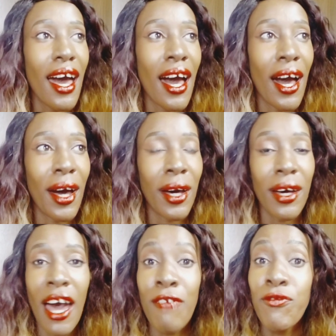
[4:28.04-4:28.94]

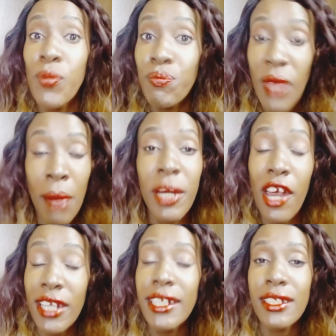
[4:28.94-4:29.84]
I'm
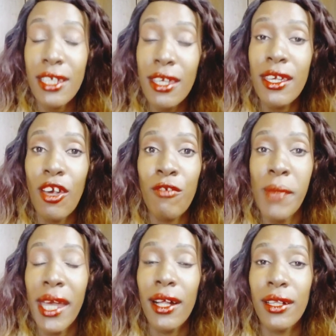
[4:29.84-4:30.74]
currently taking care of
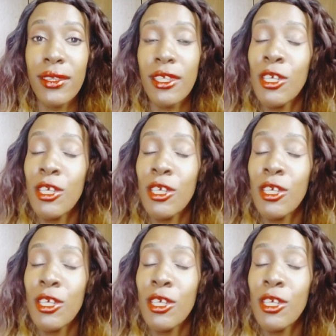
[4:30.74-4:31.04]
my health.